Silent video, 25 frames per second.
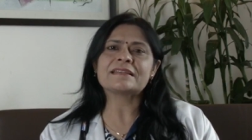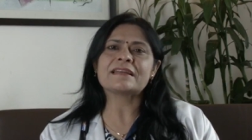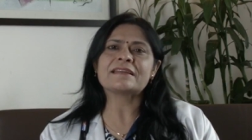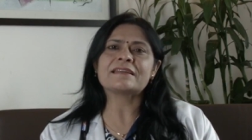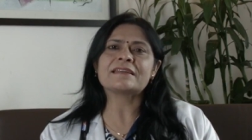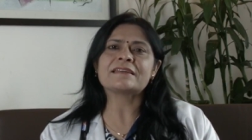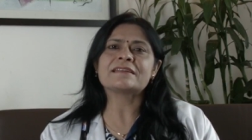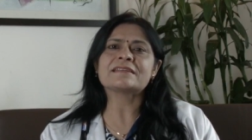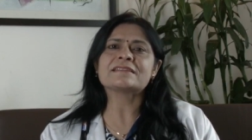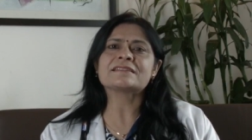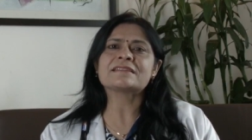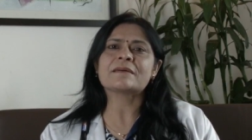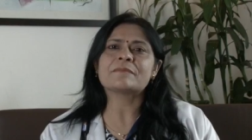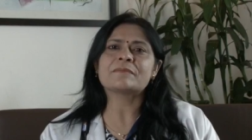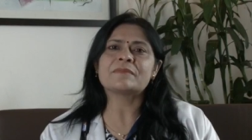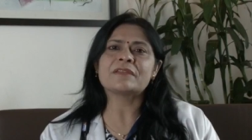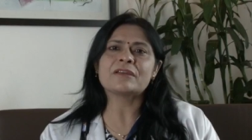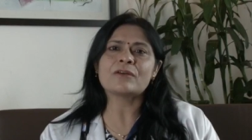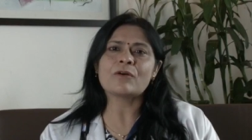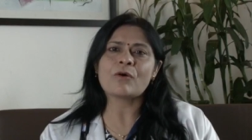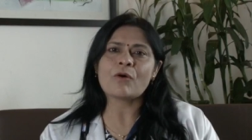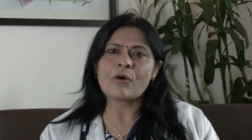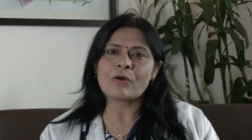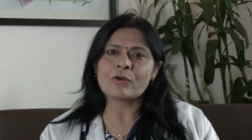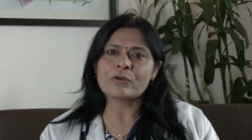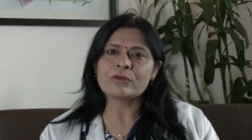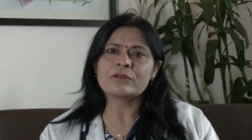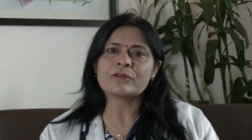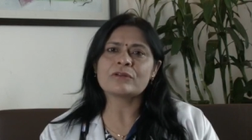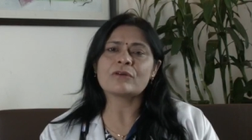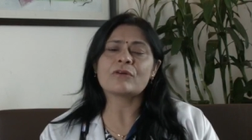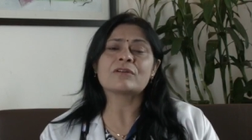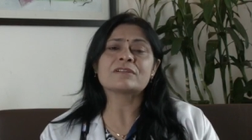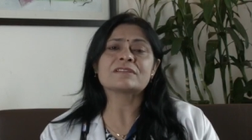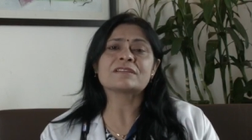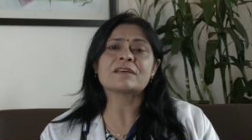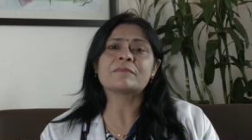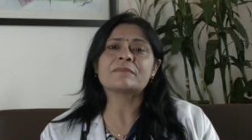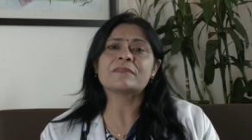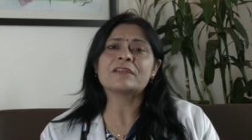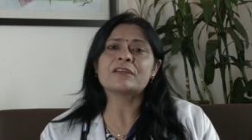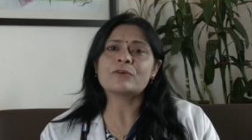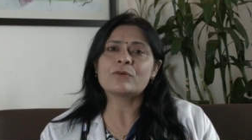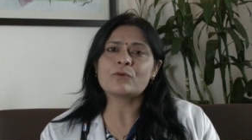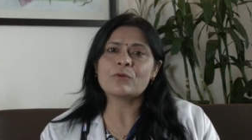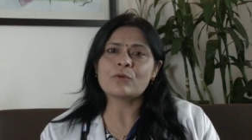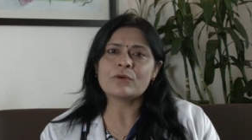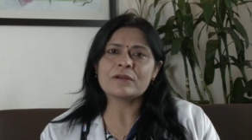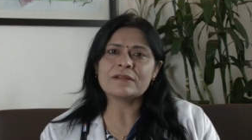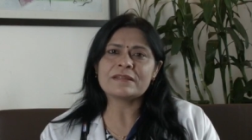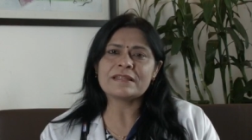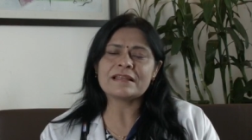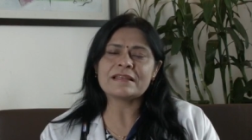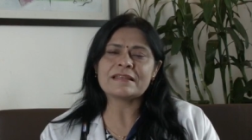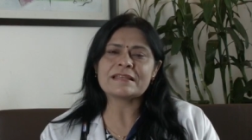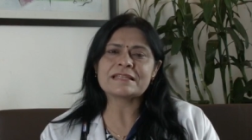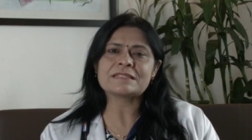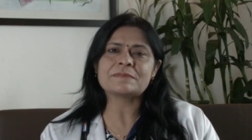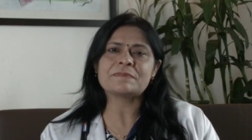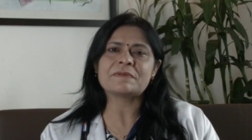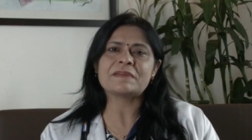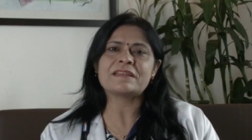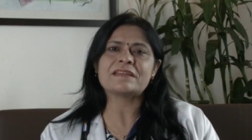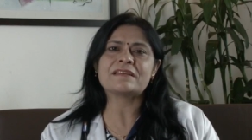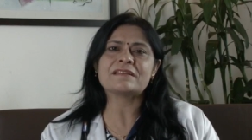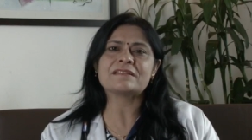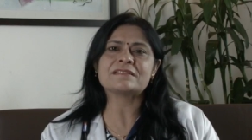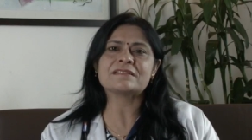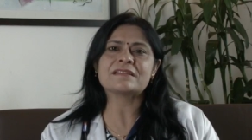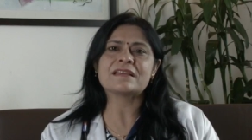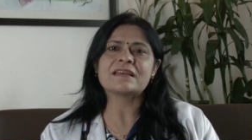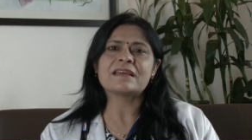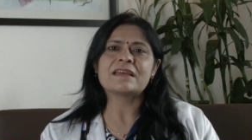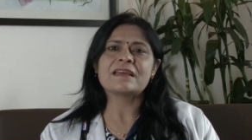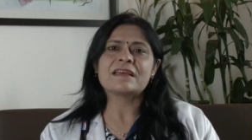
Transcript: that it is something hot or something cold they'll experience.